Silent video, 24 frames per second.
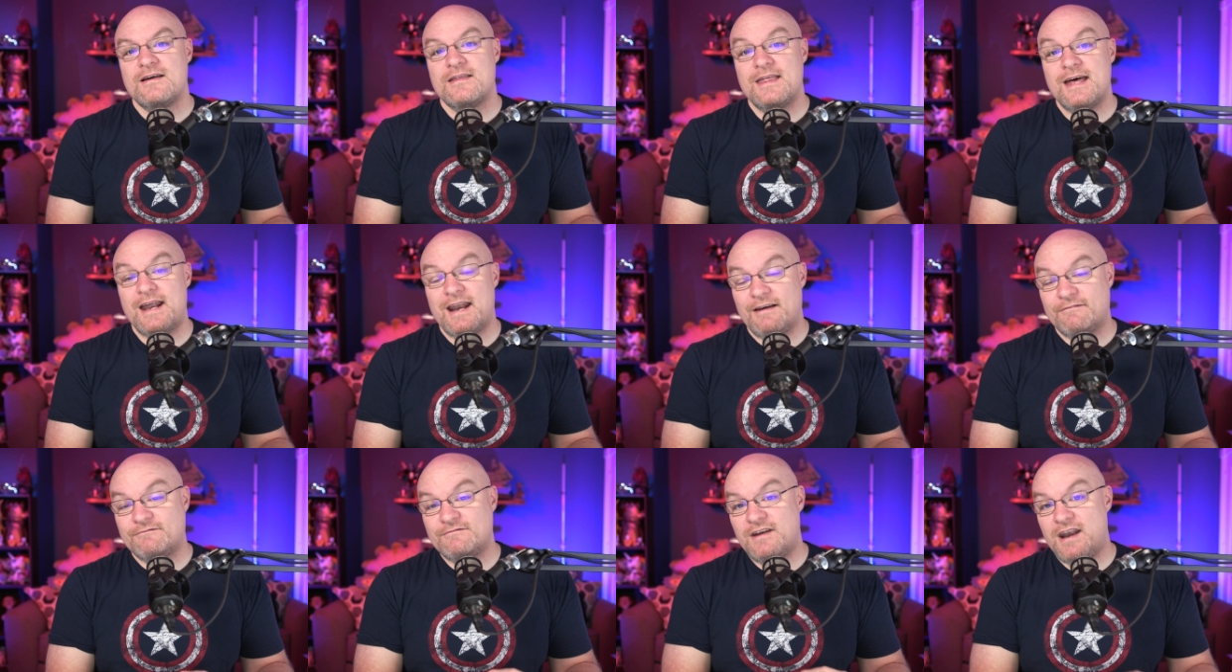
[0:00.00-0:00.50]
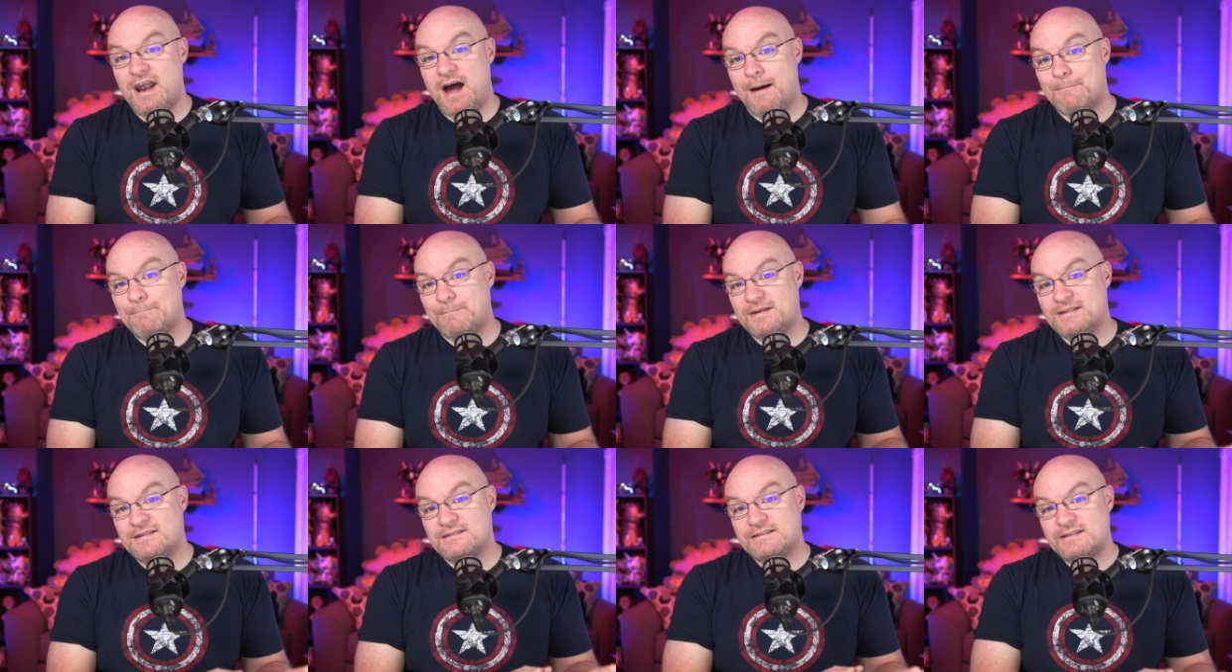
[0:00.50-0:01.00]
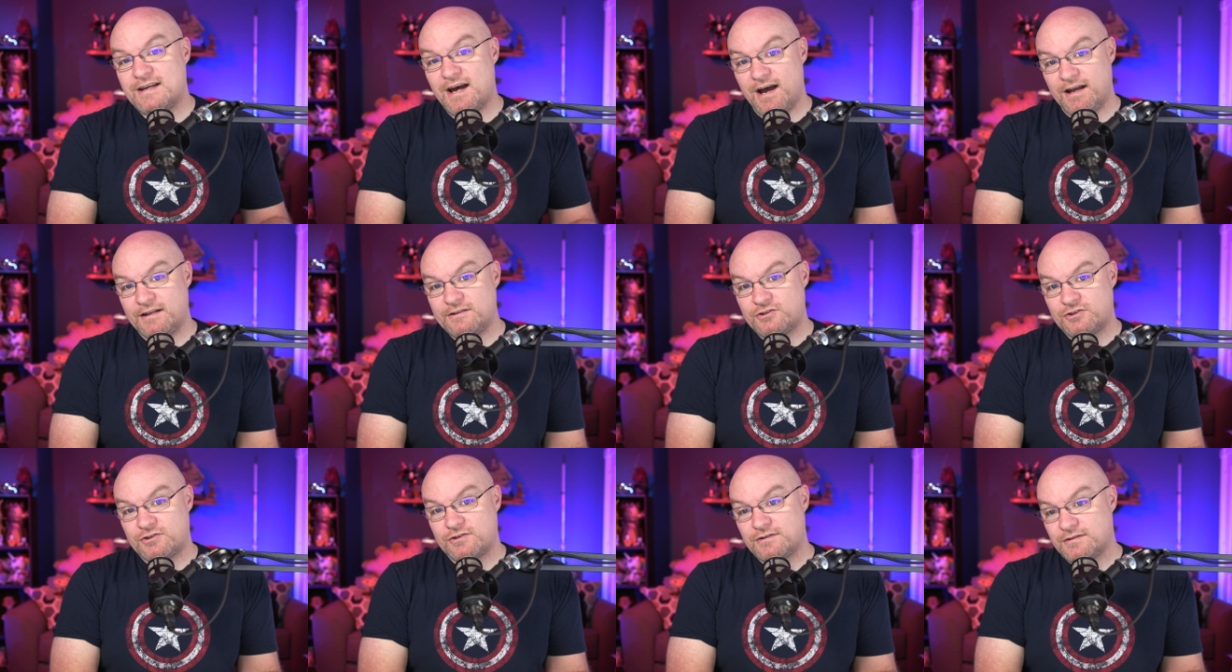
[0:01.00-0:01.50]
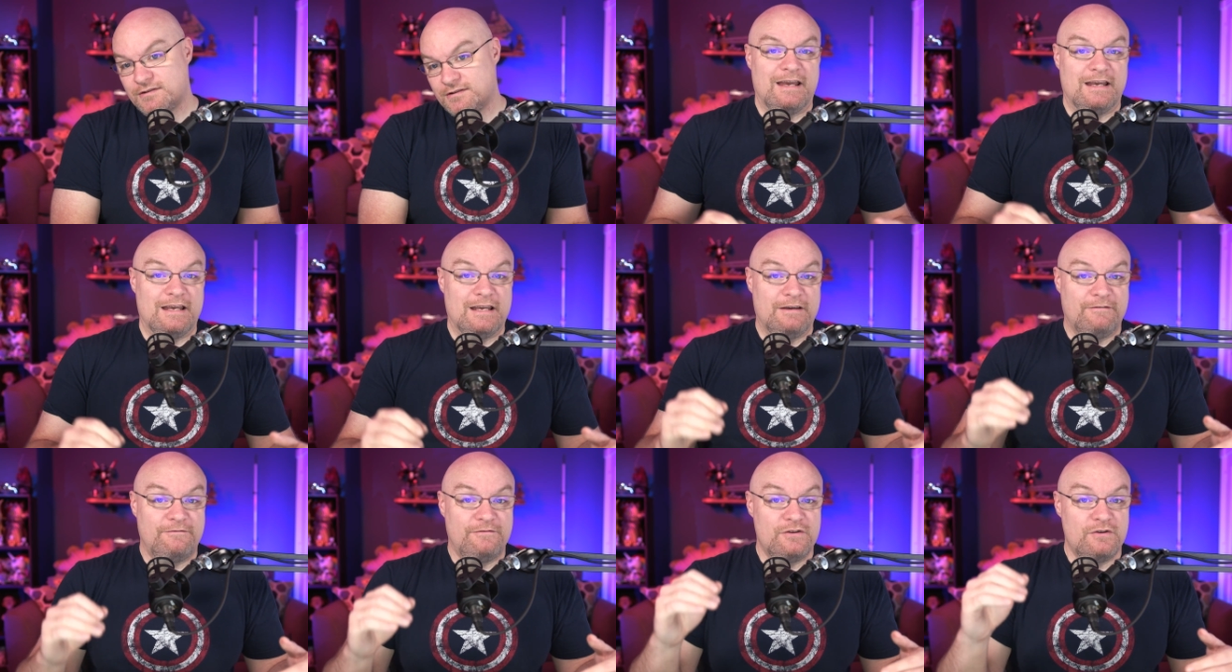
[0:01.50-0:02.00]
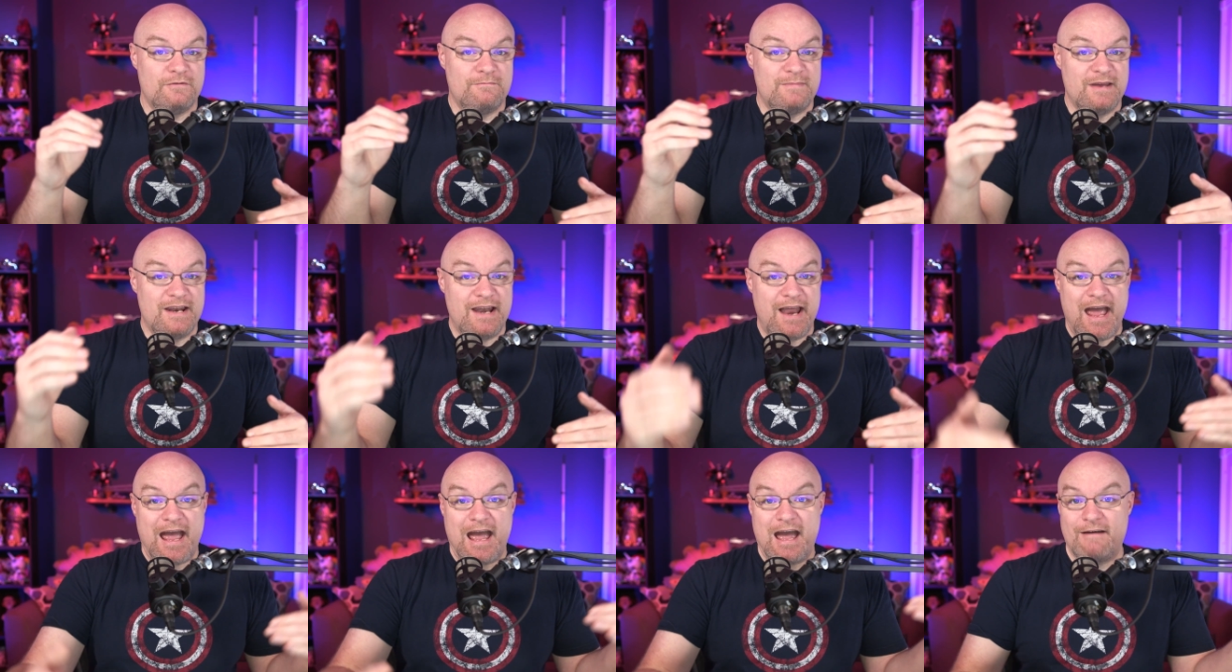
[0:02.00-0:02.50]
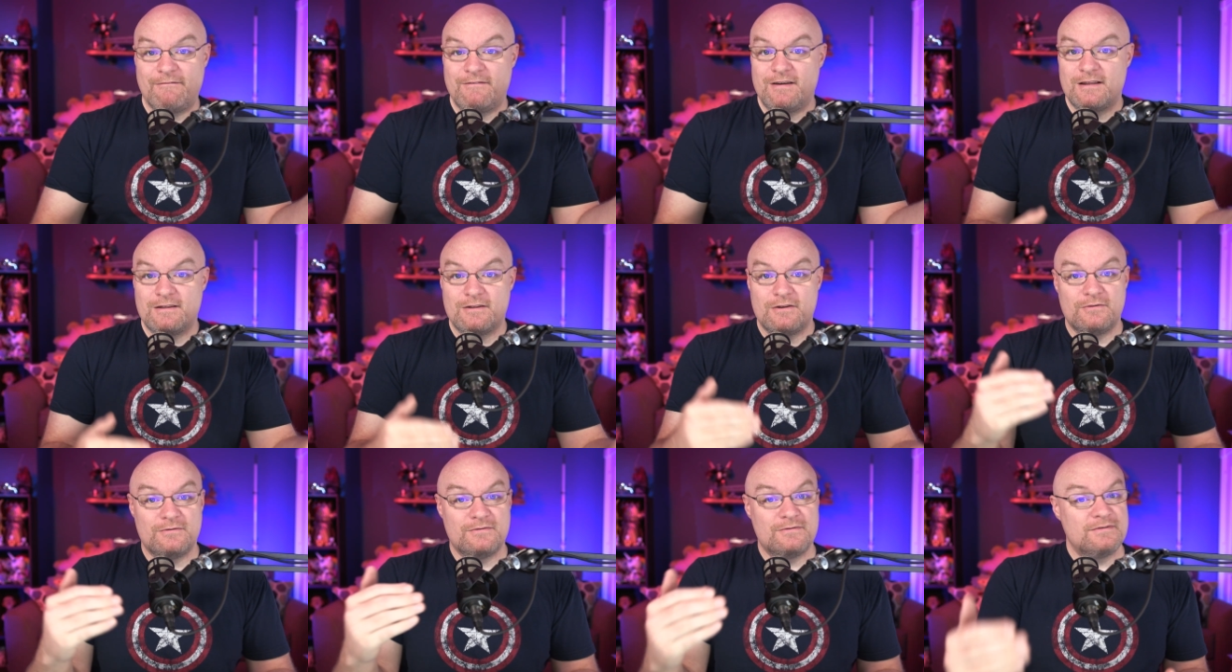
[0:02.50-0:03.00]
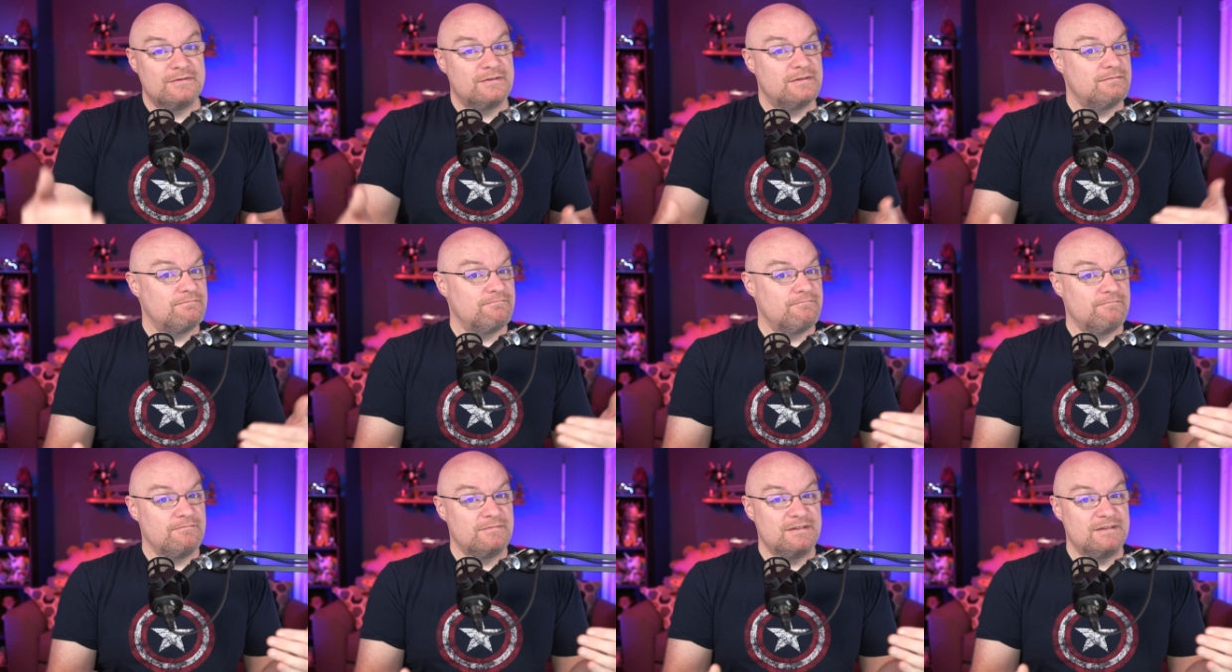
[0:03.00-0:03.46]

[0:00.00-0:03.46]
that have not been touched. If you've been having those